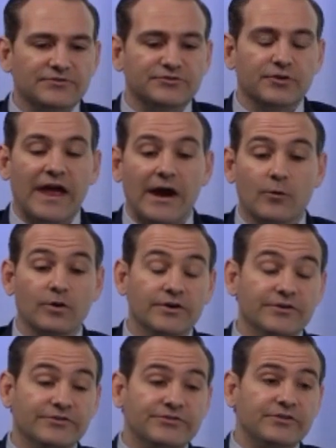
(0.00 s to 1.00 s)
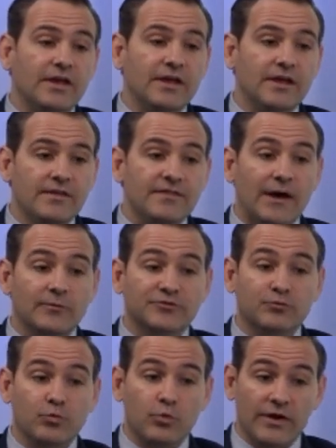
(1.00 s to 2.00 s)
so that was
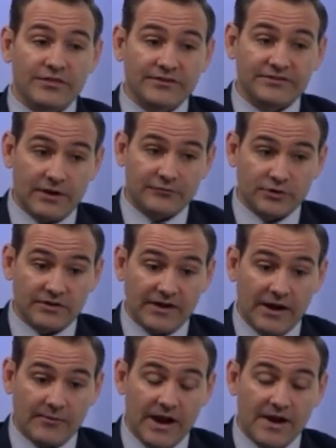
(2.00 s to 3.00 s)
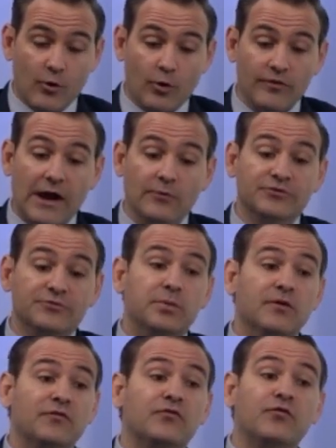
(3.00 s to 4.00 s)
with a self-directed IRA, or that was
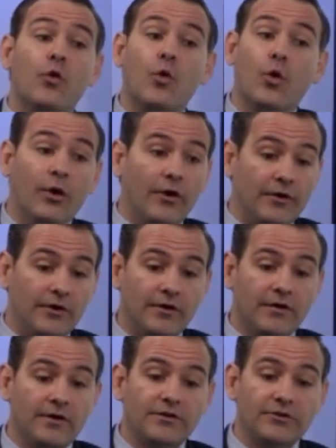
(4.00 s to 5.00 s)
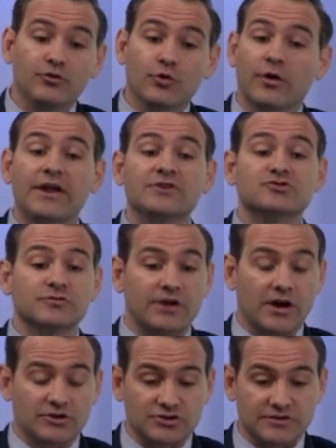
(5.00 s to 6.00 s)
before your
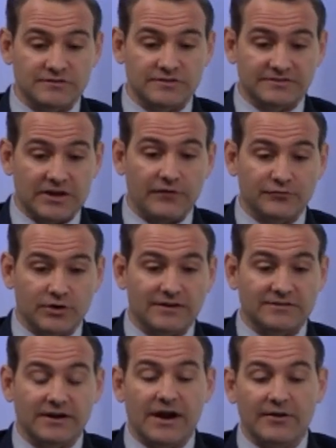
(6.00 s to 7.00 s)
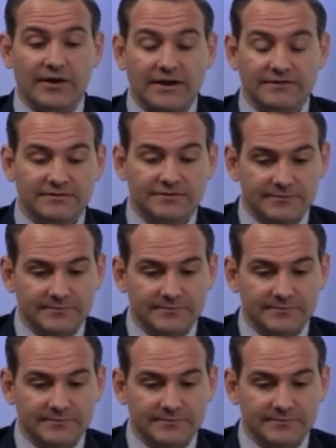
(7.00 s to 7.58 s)
introduction to self-directed IRAs?